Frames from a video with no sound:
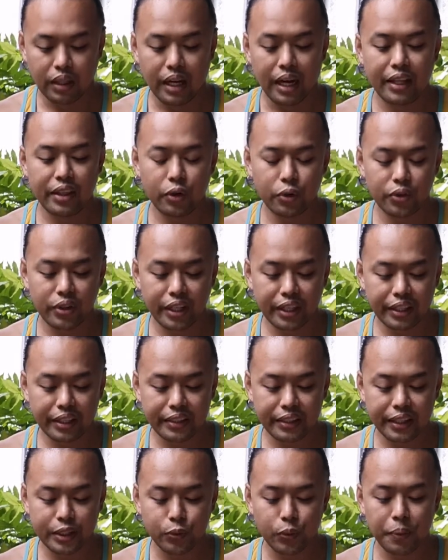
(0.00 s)
I don't think
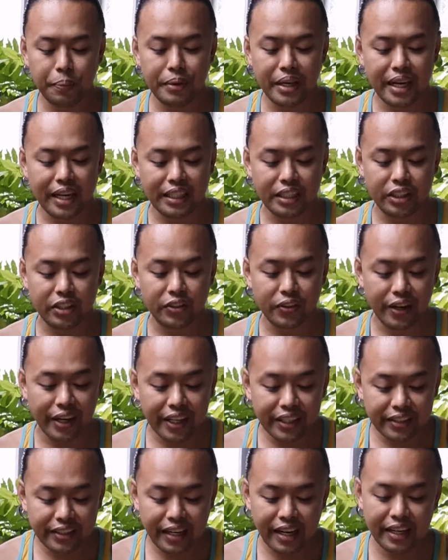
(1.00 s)
this will be as
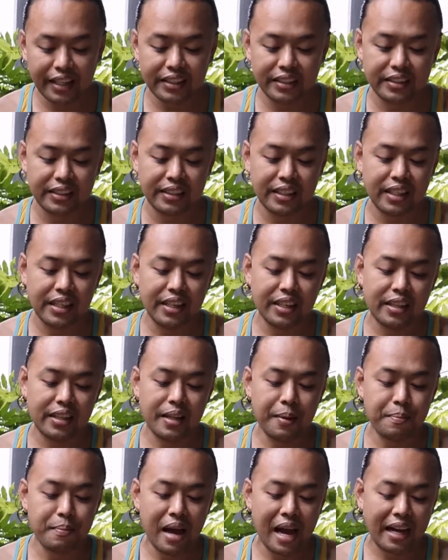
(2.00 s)
great as
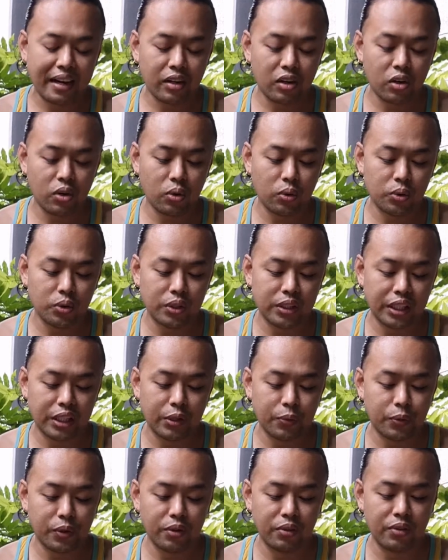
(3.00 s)
the mangoes that
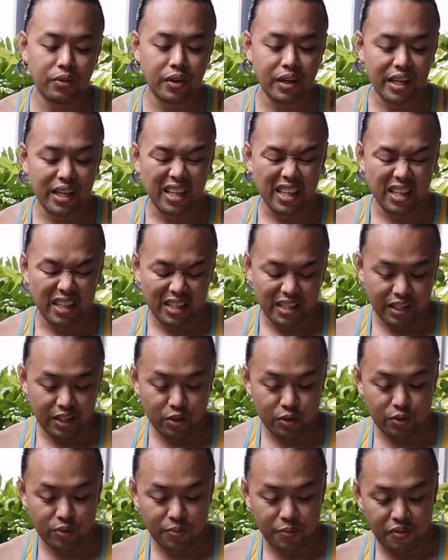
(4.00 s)
you would,
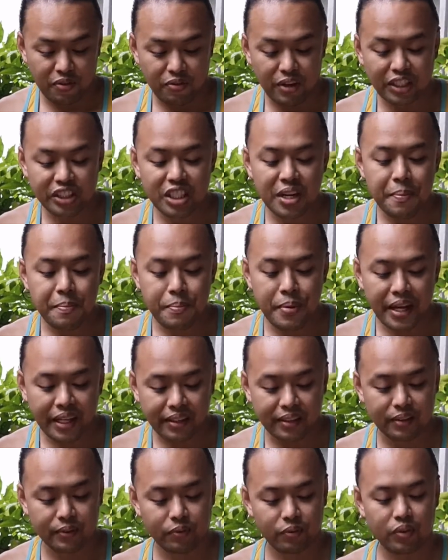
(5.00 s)
freshly pick
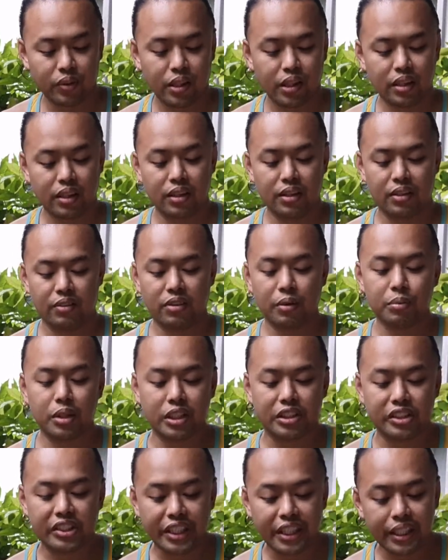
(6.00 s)
from the
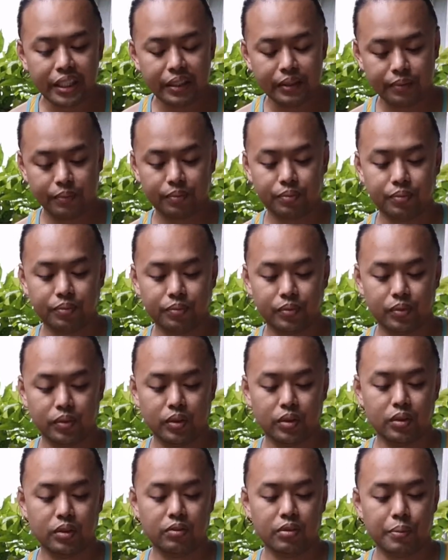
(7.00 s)
tree,
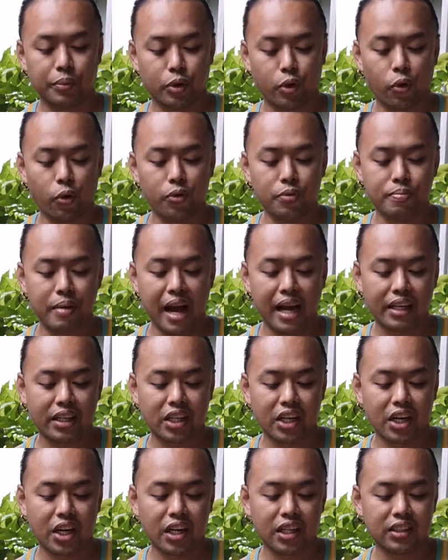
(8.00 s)
from your own
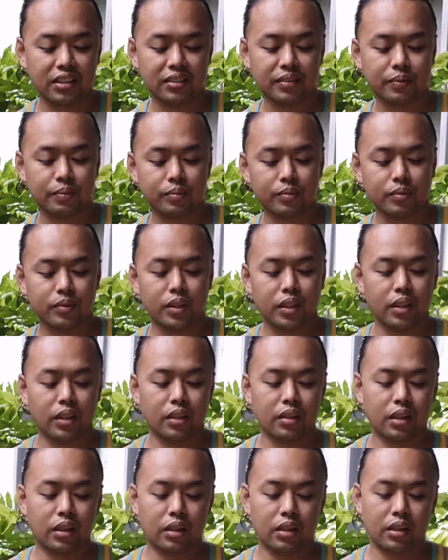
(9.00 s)
backyard.
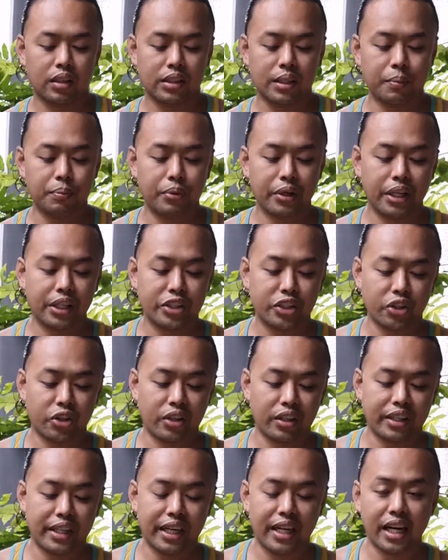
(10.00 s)
Because I'm pretty sure
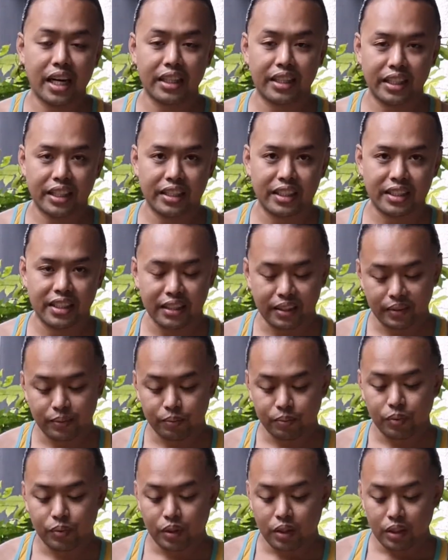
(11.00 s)
they got it,
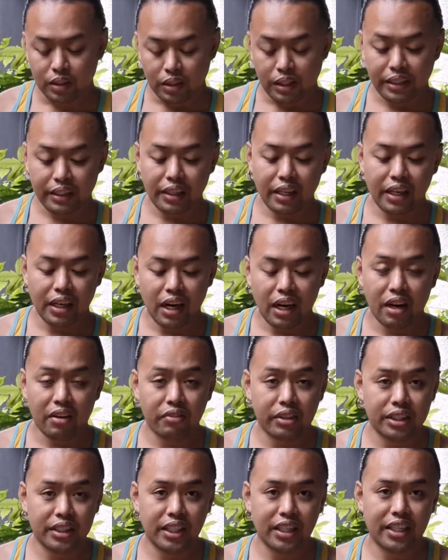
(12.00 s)
like they
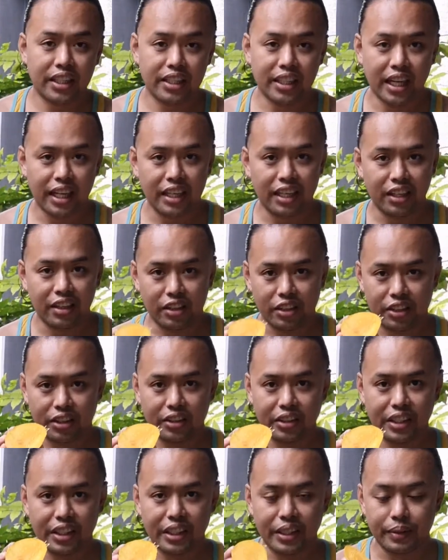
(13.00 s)
harvested it a little
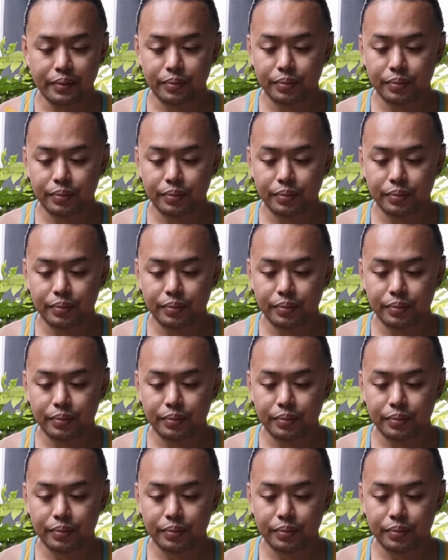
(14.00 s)
early.